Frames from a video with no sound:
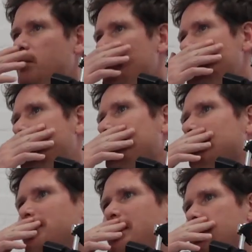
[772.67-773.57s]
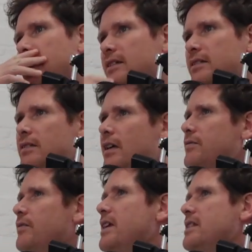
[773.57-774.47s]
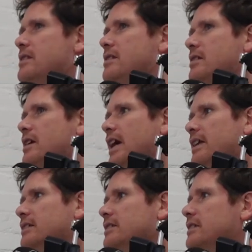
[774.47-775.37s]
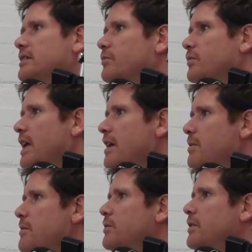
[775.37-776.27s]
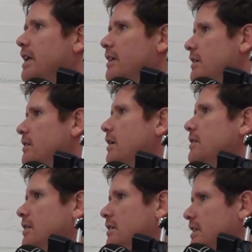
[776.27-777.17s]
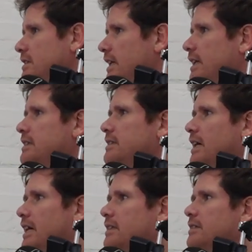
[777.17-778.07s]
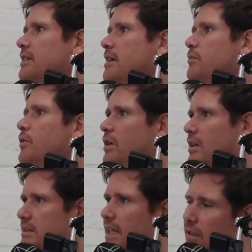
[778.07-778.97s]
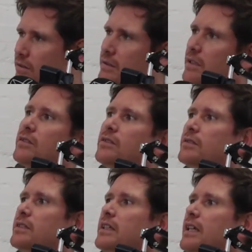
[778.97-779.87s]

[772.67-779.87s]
we need to get lots of people, do live events and get people in who aren't architects, and then broadcast that on socials.